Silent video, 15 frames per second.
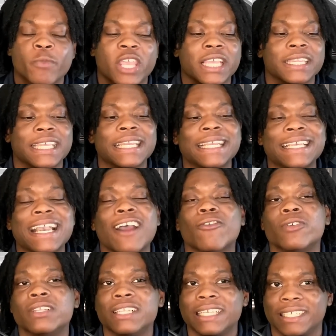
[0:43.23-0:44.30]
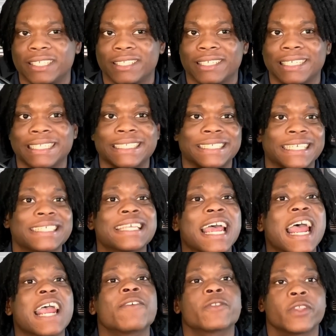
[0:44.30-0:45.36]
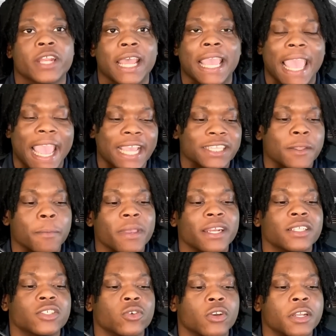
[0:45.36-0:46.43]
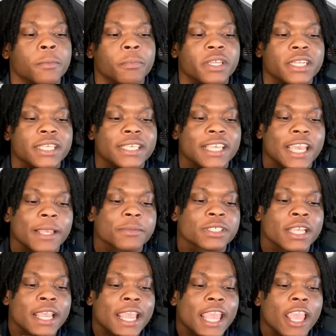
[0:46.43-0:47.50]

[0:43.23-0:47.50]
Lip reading: And then he got released just after that at the mandatory mini camps.